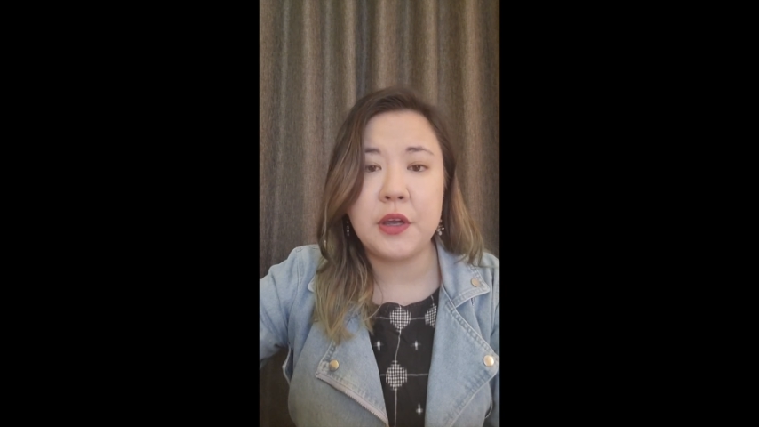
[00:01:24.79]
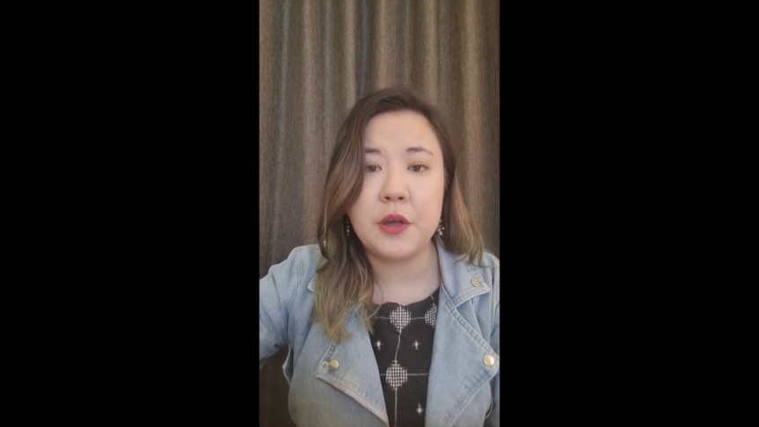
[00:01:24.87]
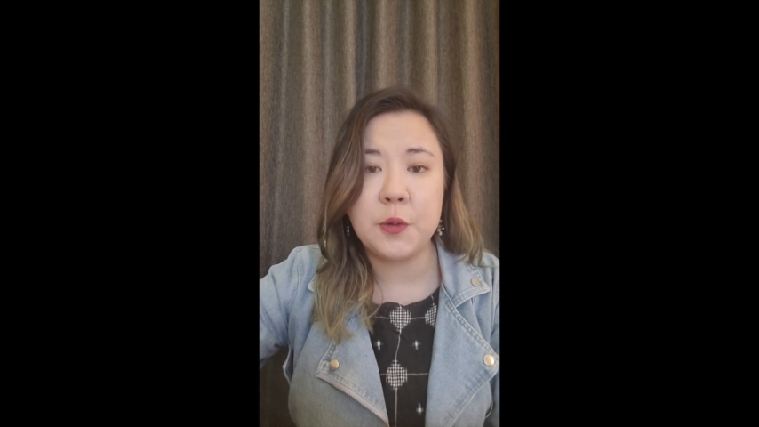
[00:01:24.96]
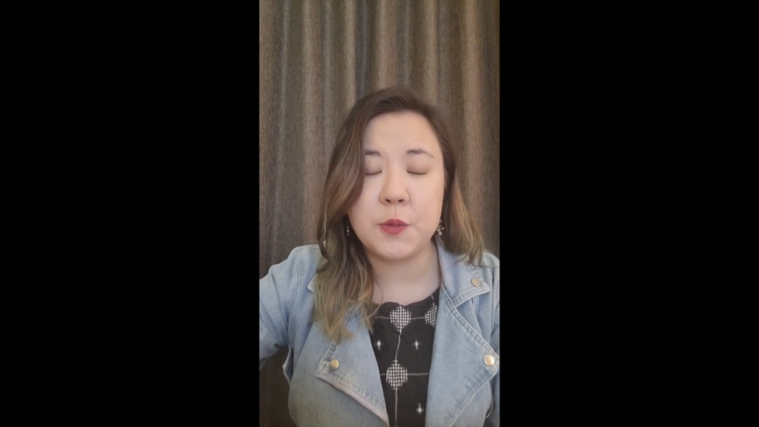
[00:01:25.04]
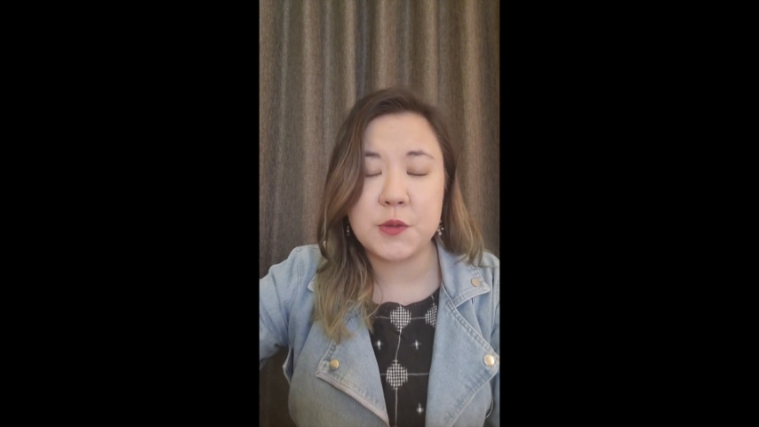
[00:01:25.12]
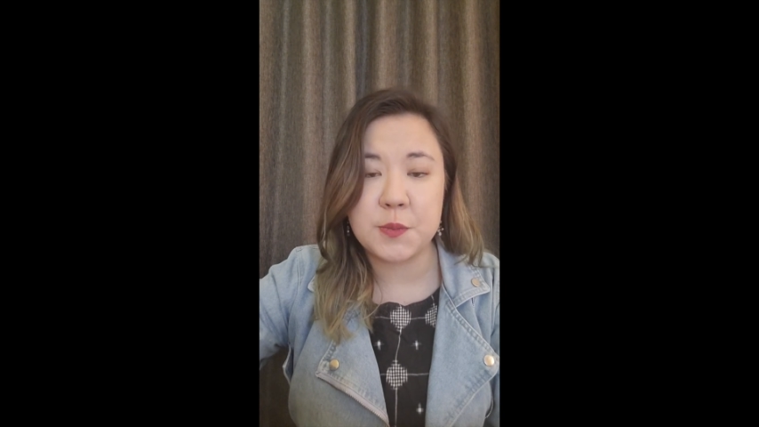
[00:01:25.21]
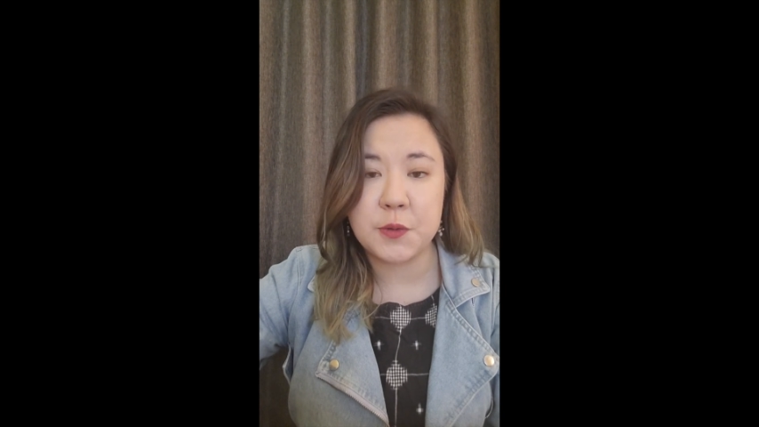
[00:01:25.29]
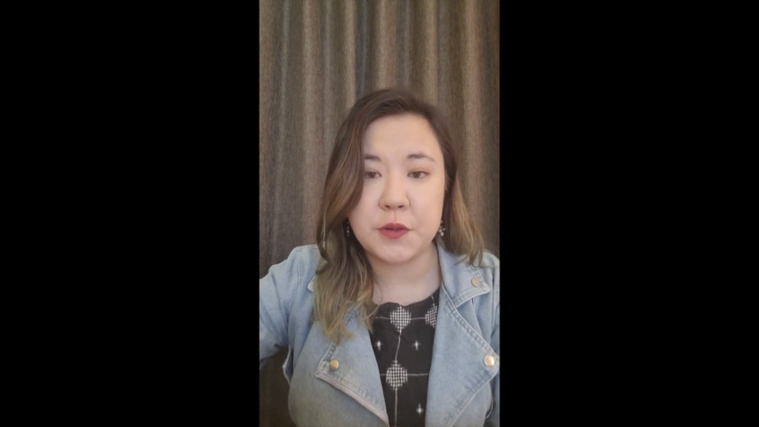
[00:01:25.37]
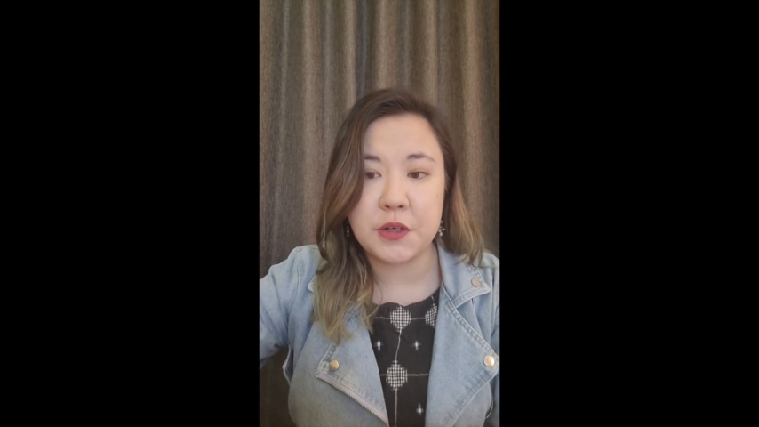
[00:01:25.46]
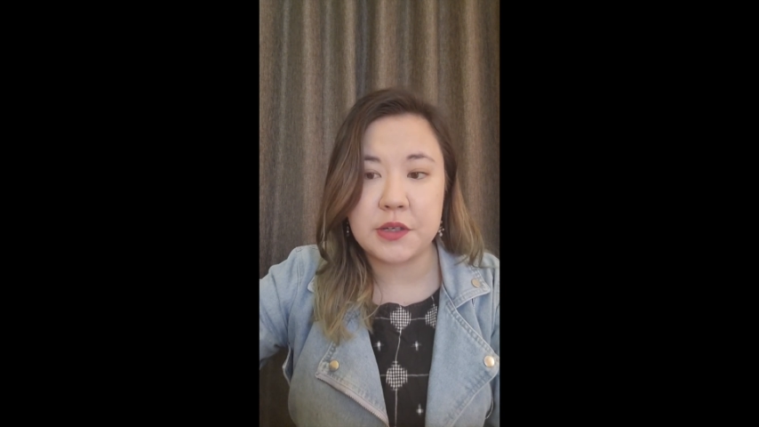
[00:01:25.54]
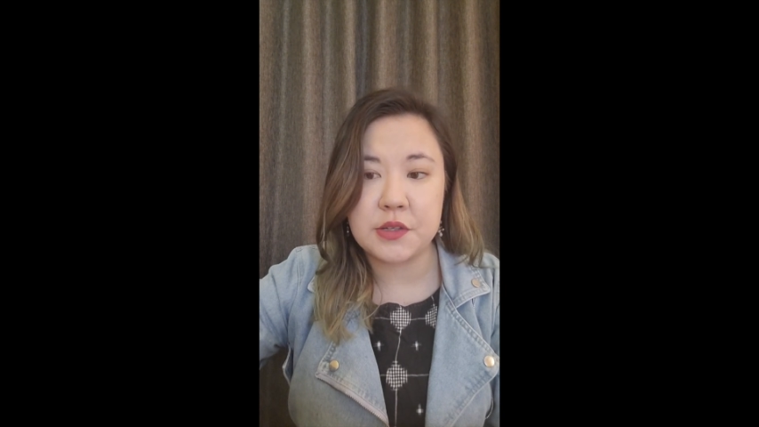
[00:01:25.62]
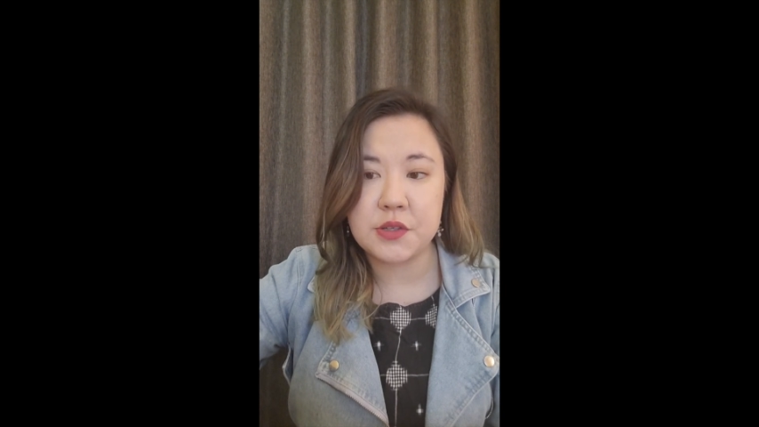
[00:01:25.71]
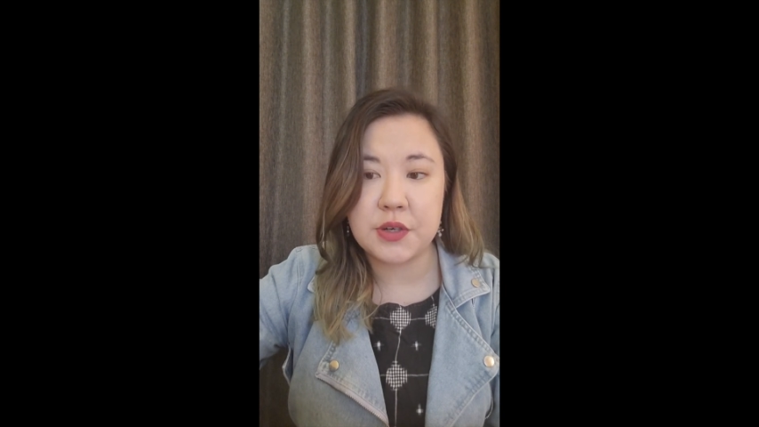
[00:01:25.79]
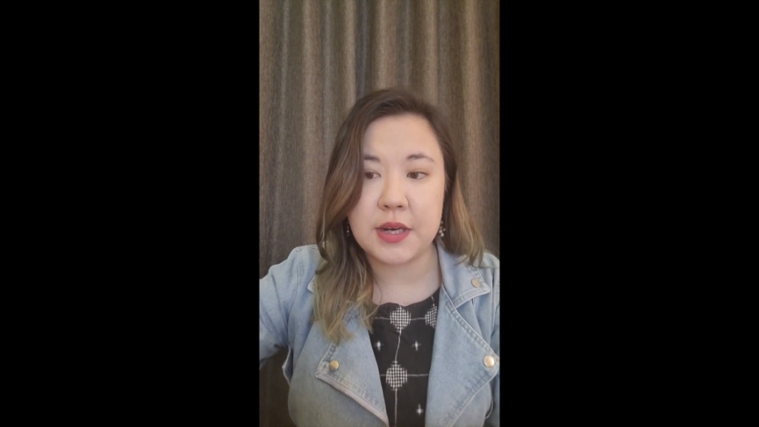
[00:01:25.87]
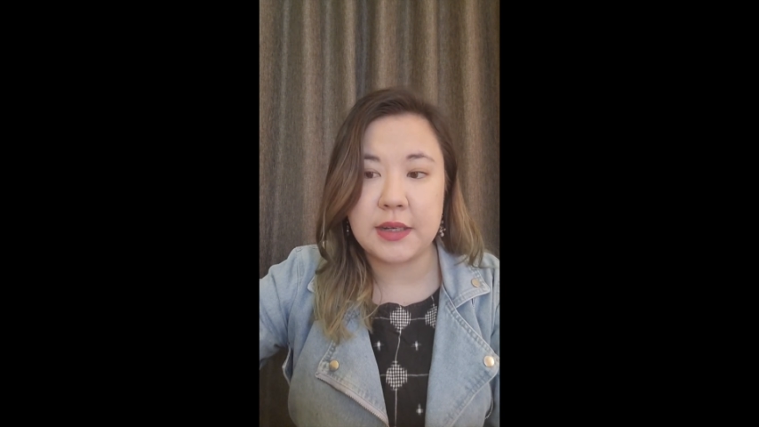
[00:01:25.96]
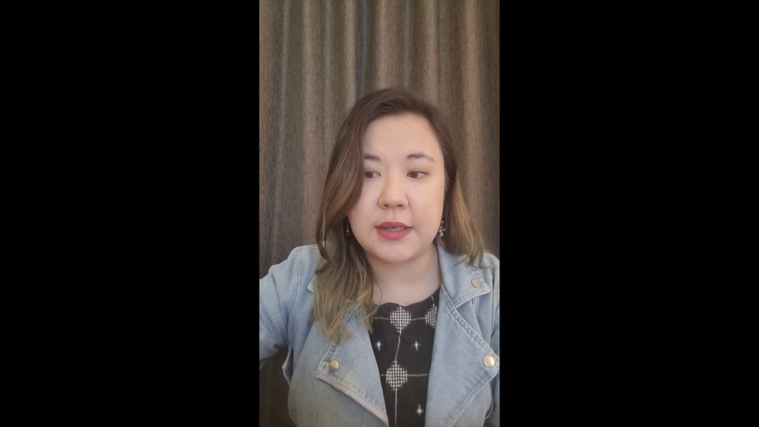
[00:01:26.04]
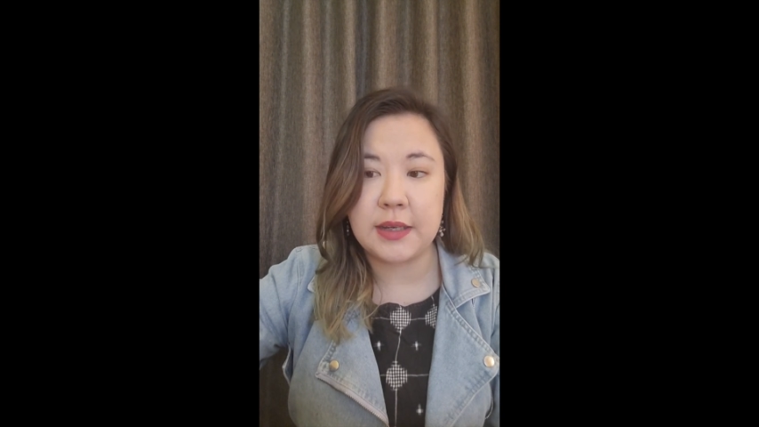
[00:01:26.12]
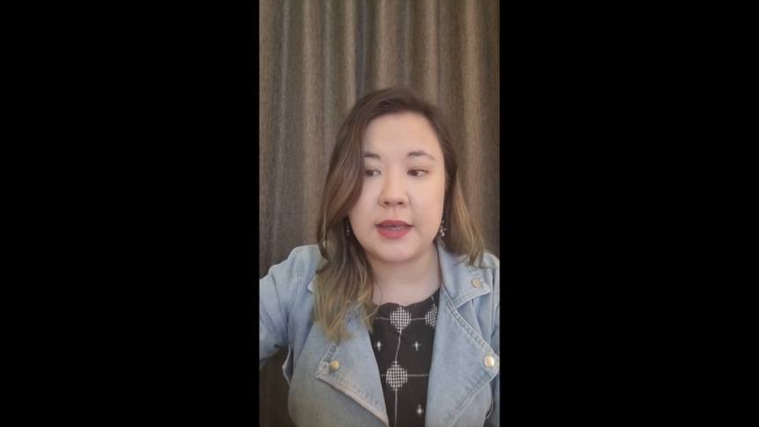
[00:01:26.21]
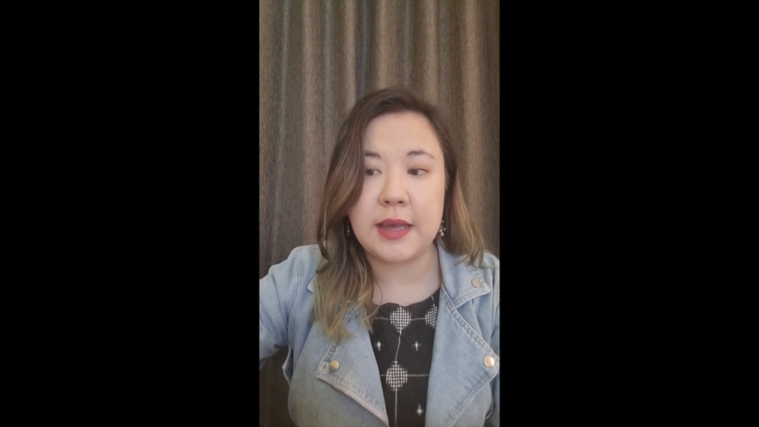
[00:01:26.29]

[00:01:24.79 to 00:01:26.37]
who was born in Australia